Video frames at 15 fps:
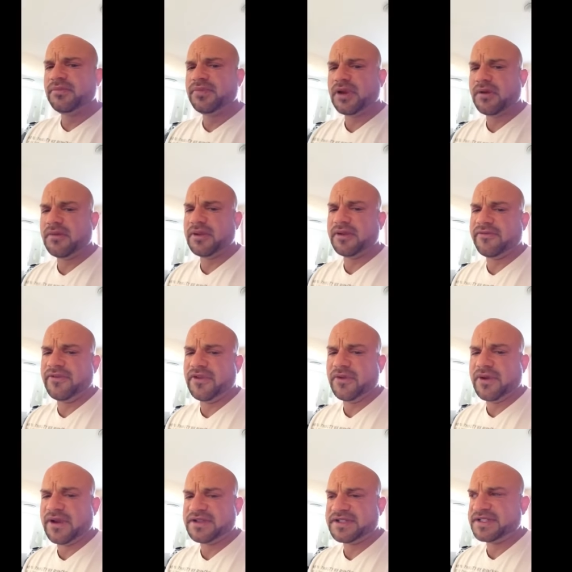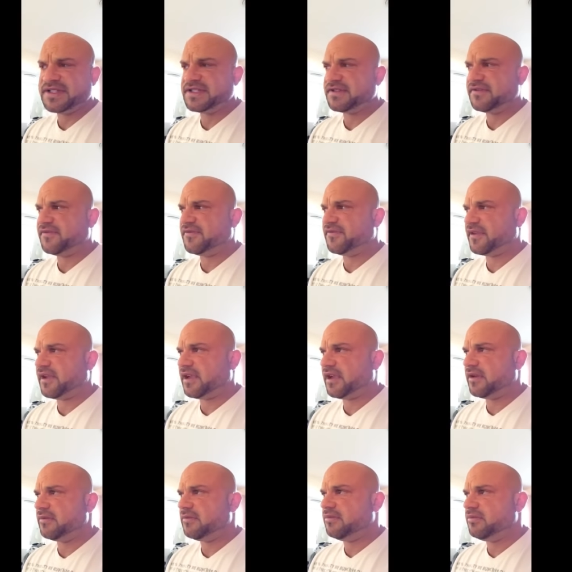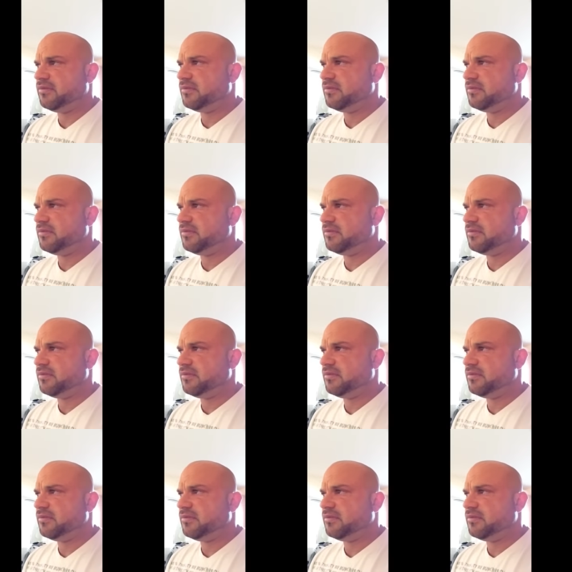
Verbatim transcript: Probably a few ounces of